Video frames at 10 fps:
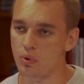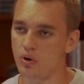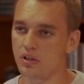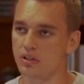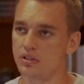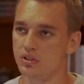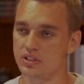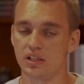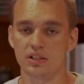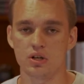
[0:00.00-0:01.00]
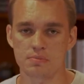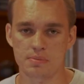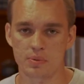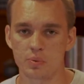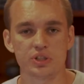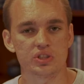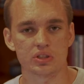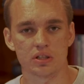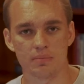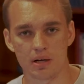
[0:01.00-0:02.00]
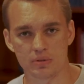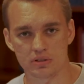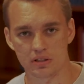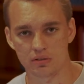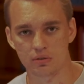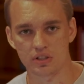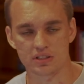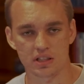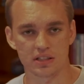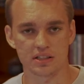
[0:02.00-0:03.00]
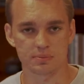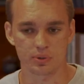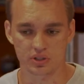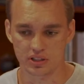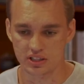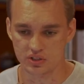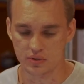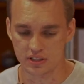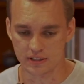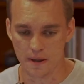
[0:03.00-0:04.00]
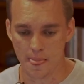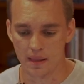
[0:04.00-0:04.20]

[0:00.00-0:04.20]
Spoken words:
Or you're telling a group of people, we should start a Bible study. Or you're telling this person, let's do this.